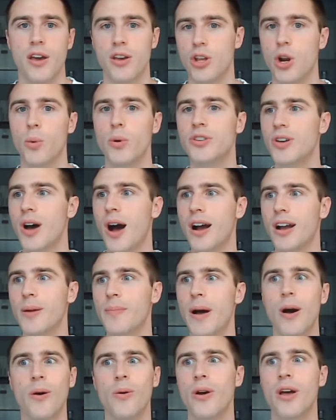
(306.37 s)
You know, we talk
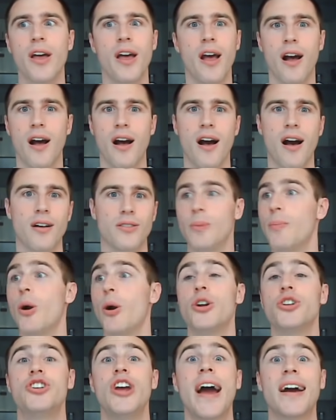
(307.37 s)
about
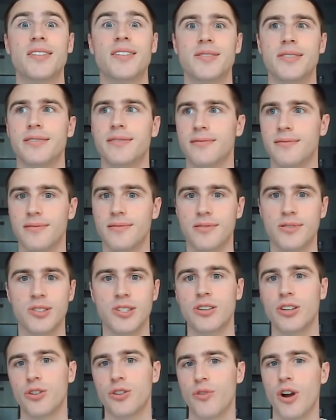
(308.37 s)
Lamar Jackson
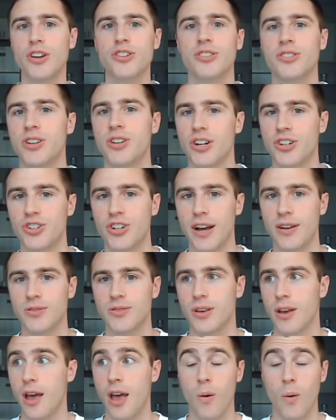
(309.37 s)
stealing rushing touchdowns.